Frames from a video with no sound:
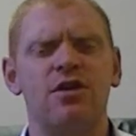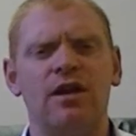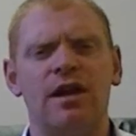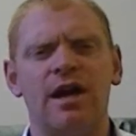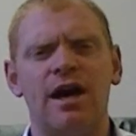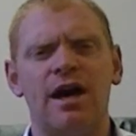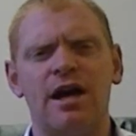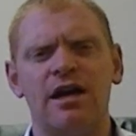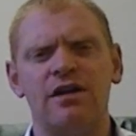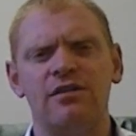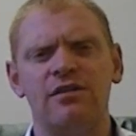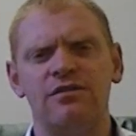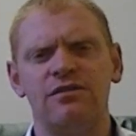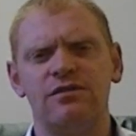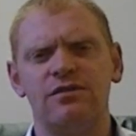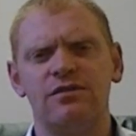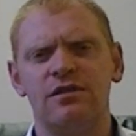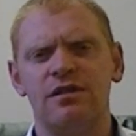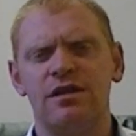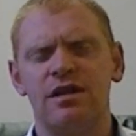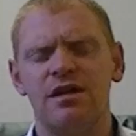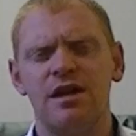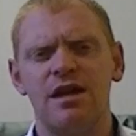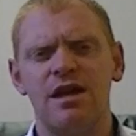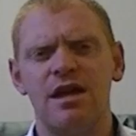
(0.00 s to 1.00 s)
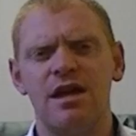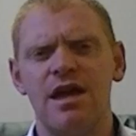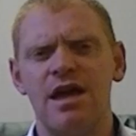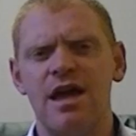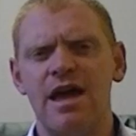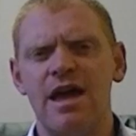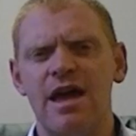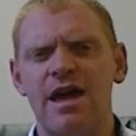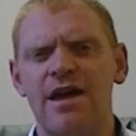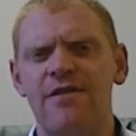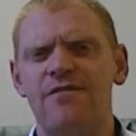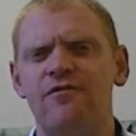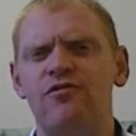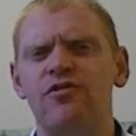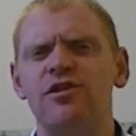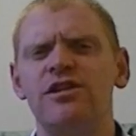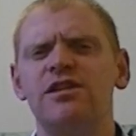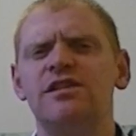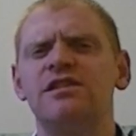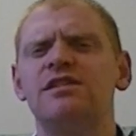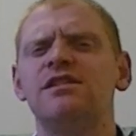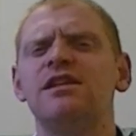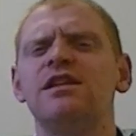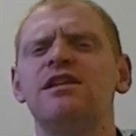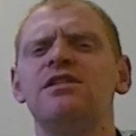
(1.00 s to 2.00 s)
life every
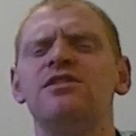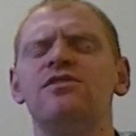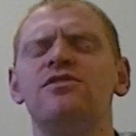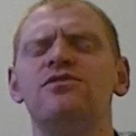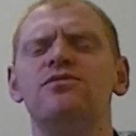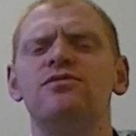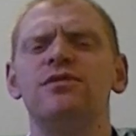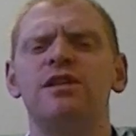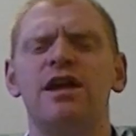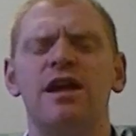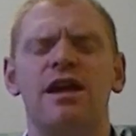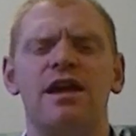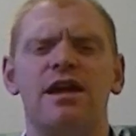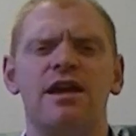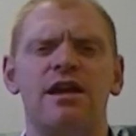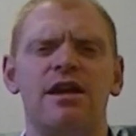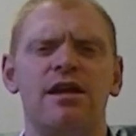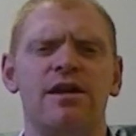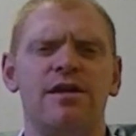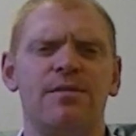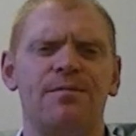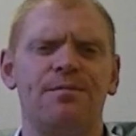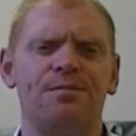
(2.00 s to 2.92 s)
single day